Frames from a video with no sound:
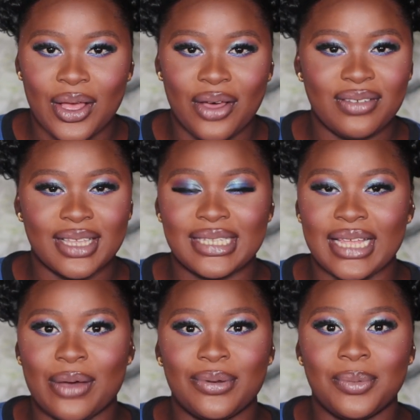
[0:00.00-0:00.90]

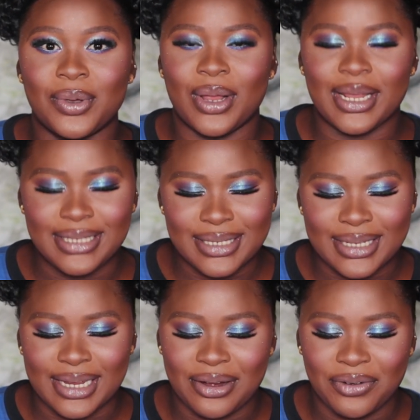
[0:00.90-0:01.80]
Obviously, I wouldn't be collecting
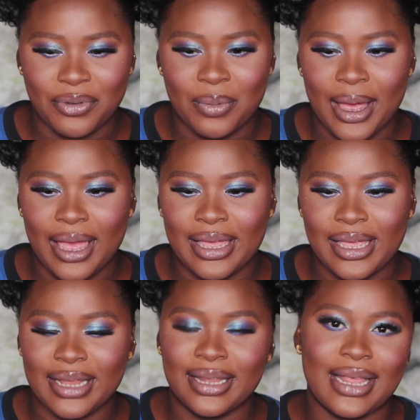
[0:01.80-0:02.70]
salary from her
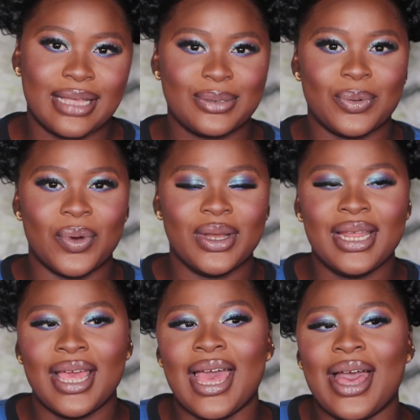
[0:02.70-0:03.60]
again. That's
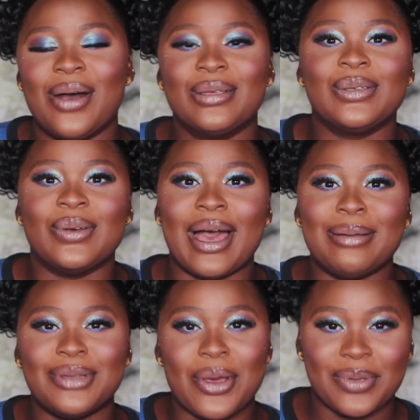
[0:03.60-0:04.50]
one. Also,
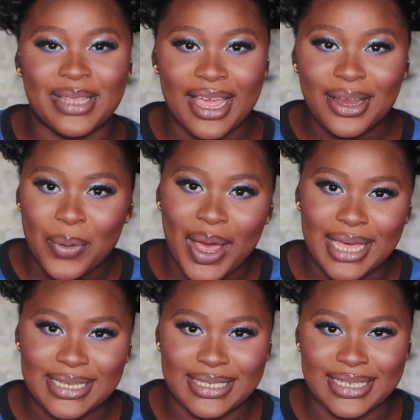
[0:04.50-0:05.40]
I'm done with
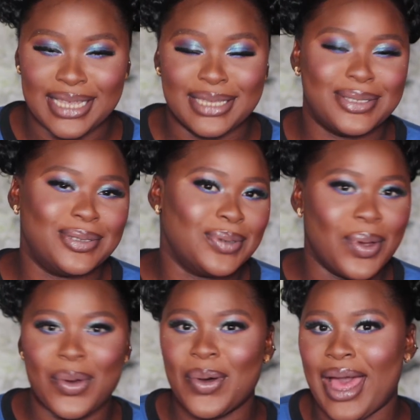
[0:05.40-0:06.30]
NYSC,
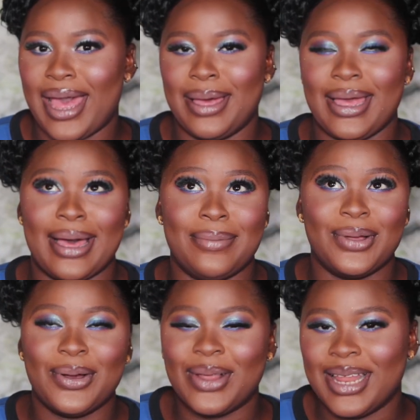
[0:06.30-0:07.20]
so I am
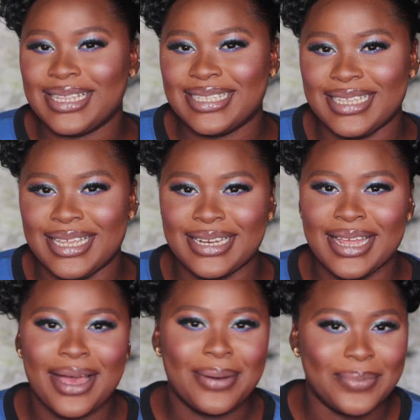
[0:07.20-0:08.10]
not
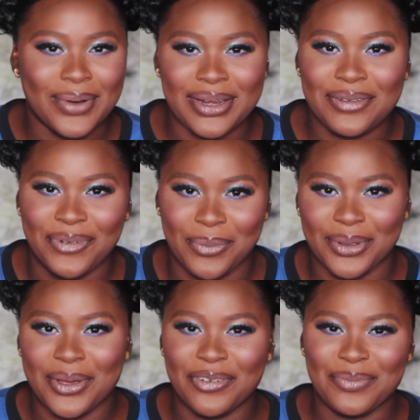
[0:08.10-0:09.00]
collecting money from
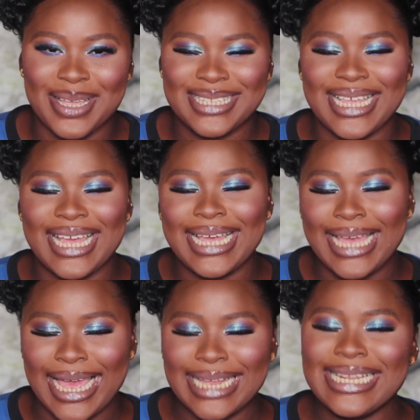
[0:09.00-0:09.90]
the government
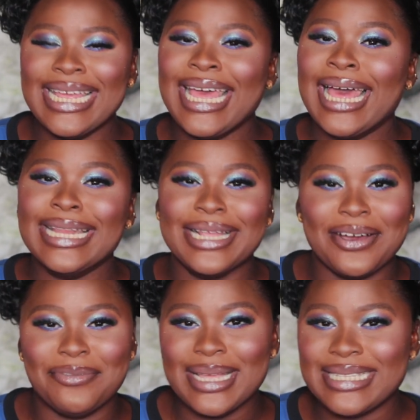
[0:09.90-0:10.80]
again. The
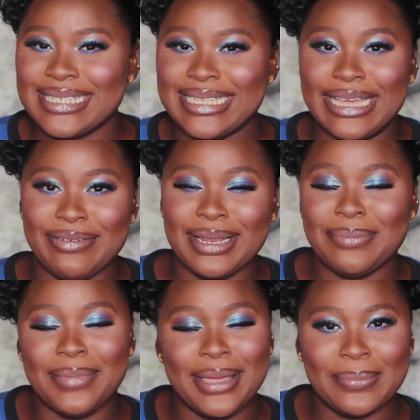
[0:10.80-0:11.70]
government isn't
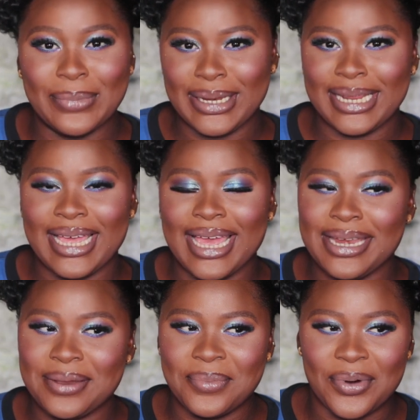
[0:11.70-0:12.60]
giving me money
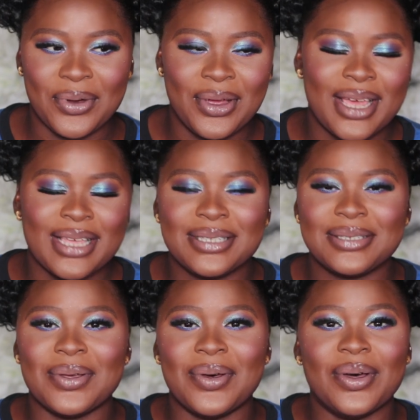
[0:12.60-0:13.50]
anymore.
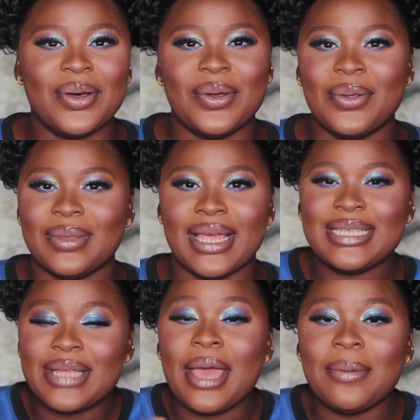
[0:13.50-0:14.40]
So
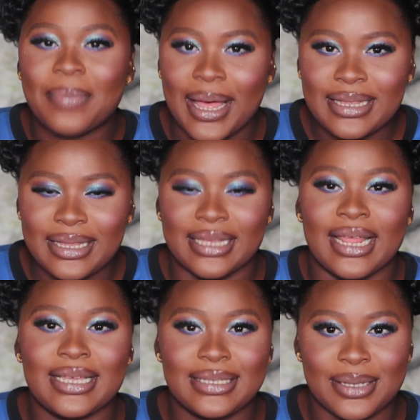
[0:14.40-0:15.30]
it's not a bad thing.
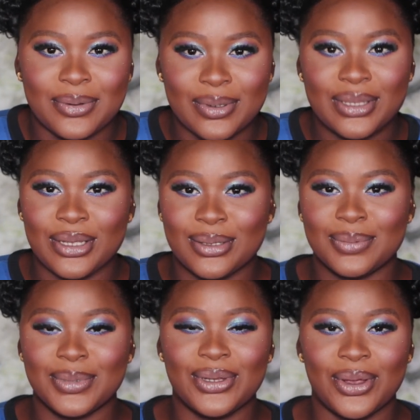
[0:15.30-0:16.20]
Like, it's a good thing
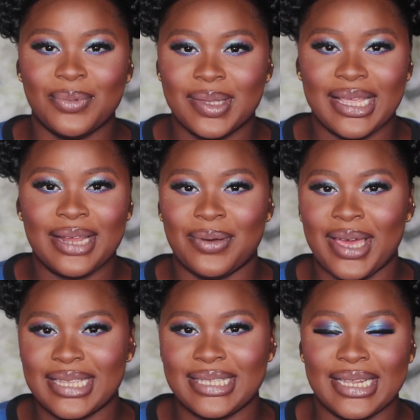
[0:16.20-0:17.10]
to be done with
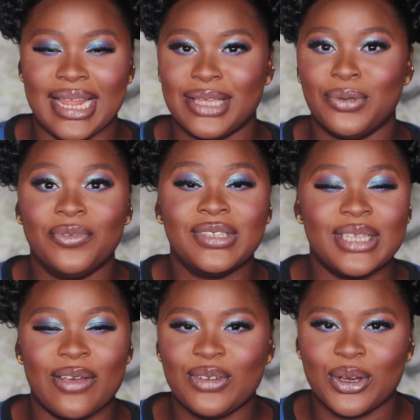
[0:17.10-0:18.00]
NYSC. Like, you've
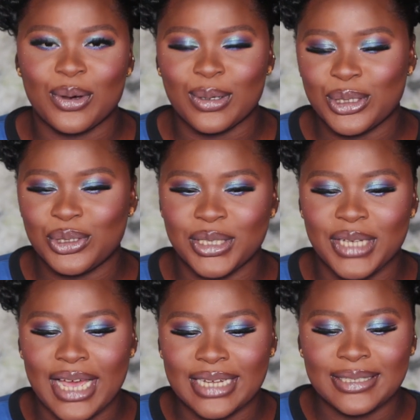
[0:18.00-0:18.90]
served your
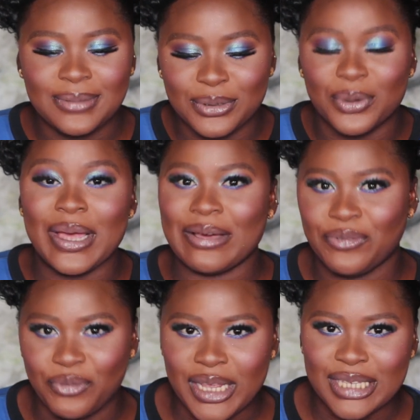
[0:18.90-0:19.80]
country and, you know, you're
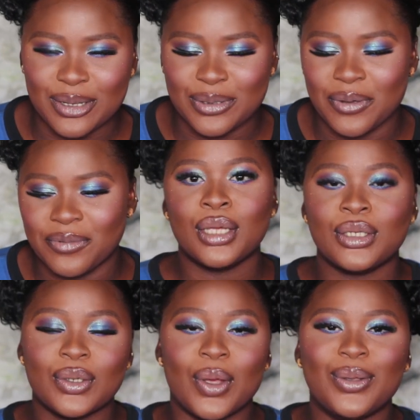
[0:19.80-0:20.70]
free, sort of.
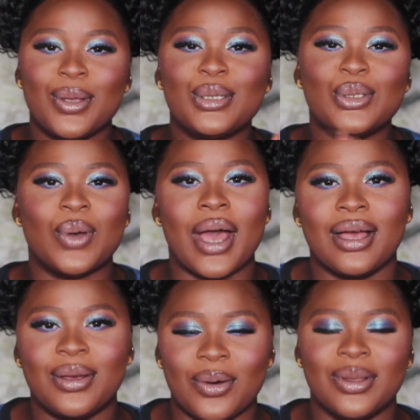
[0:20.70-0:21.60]
So those two
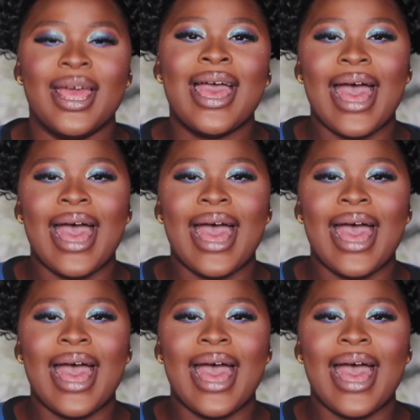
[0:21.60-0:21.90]
are gone.